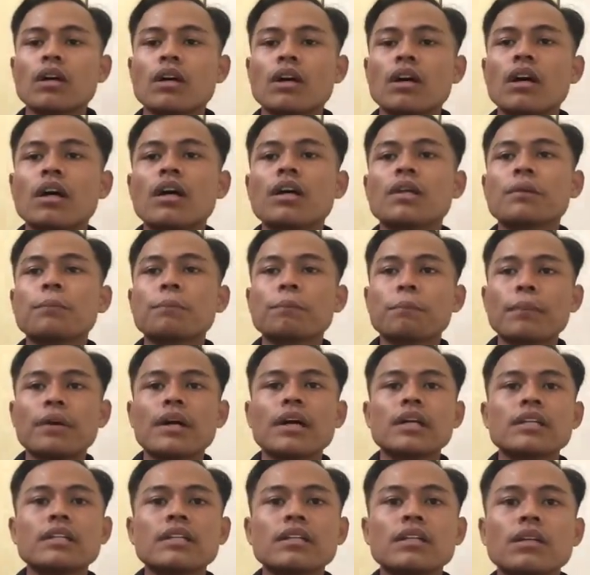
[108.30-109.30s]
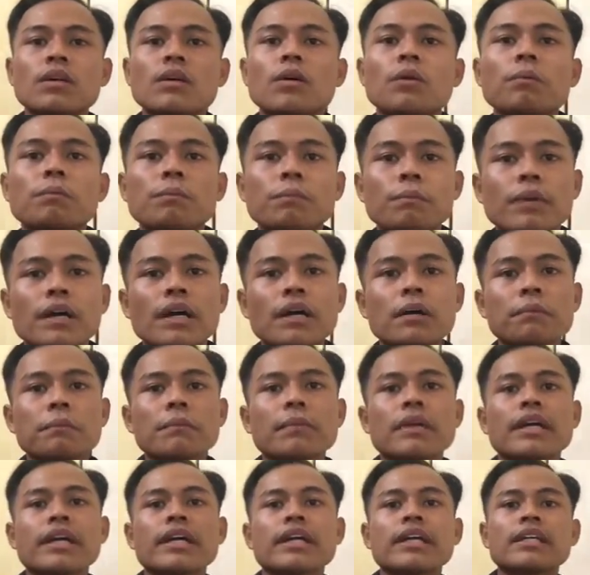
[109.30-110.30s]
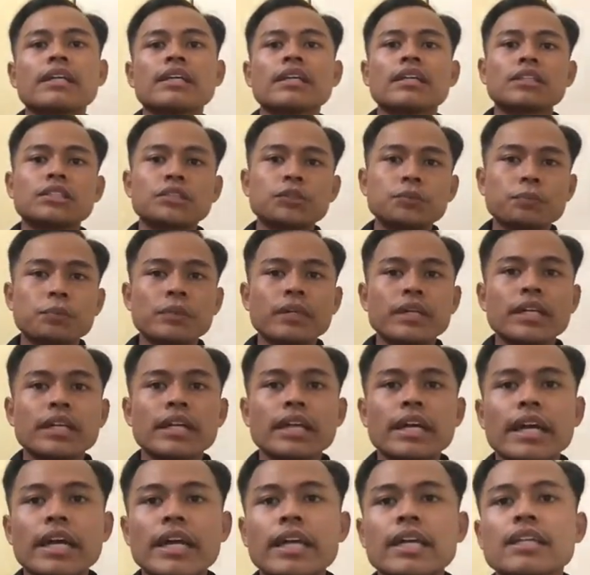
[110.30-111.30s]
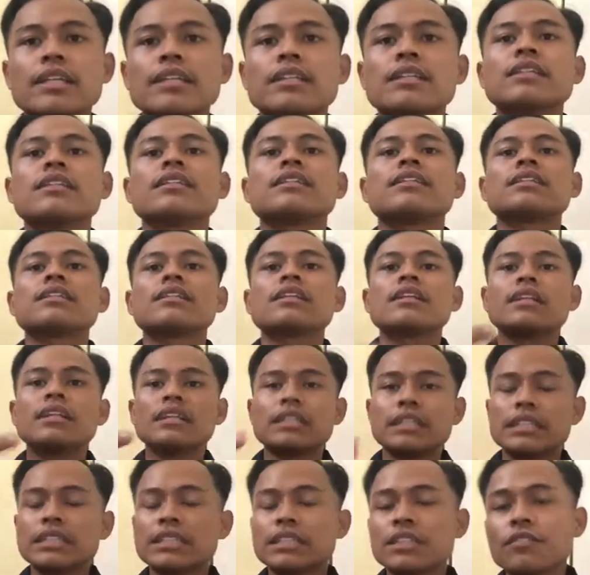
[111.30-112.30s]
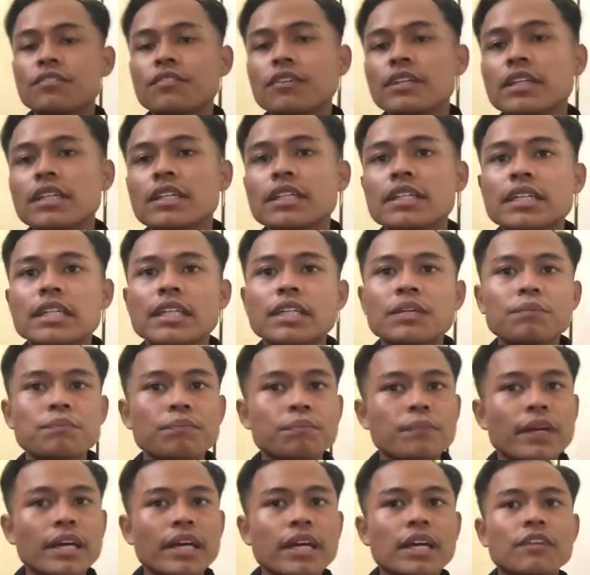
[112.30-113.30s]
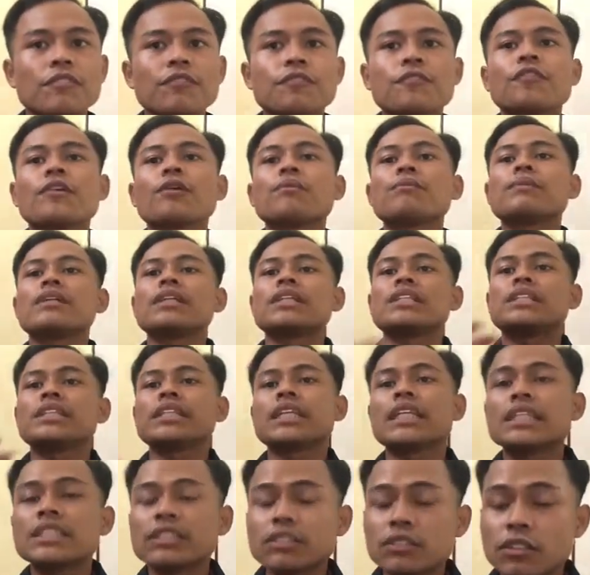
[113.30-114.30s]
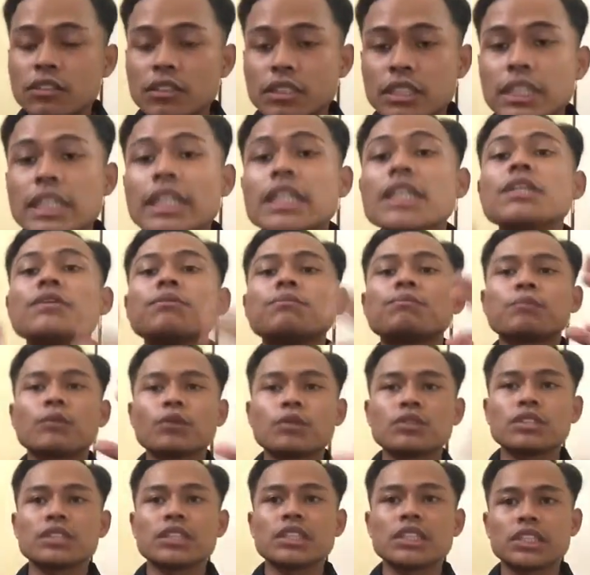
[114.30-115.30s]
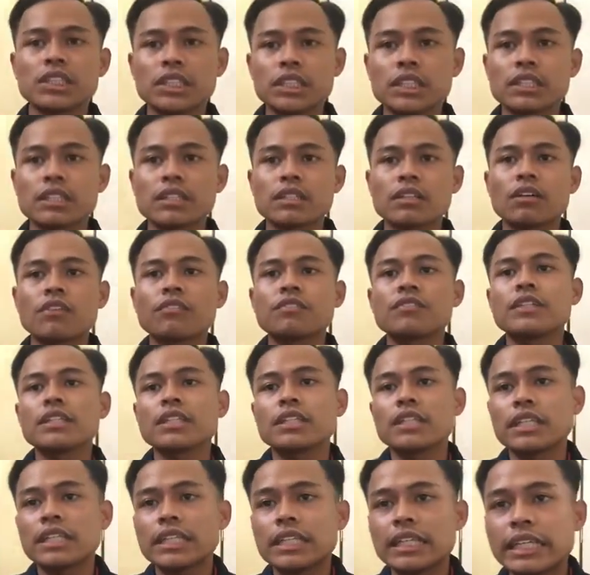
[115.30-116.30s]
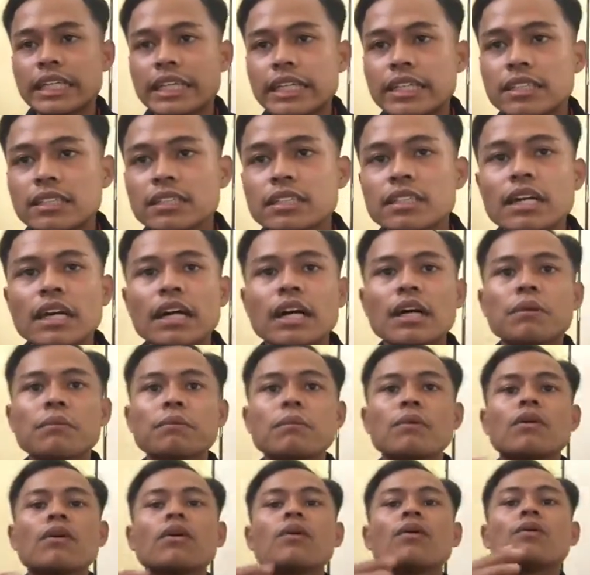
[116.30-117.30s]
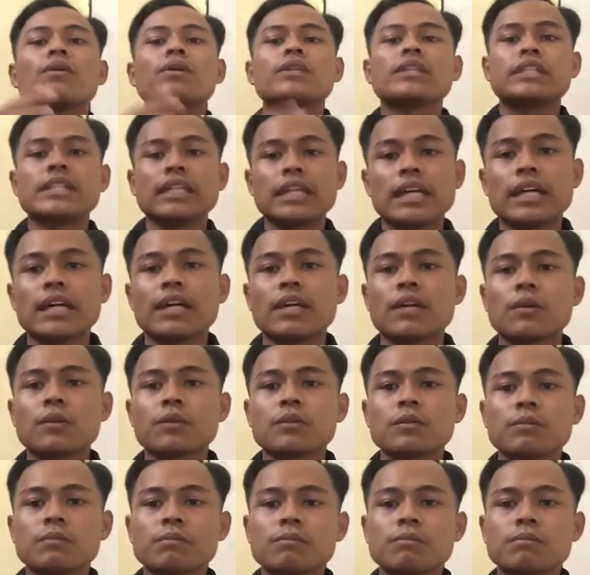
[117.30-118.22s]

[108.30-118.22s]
a puddle or bump and spring at the receiving the impact from the change or in position of the either up or down.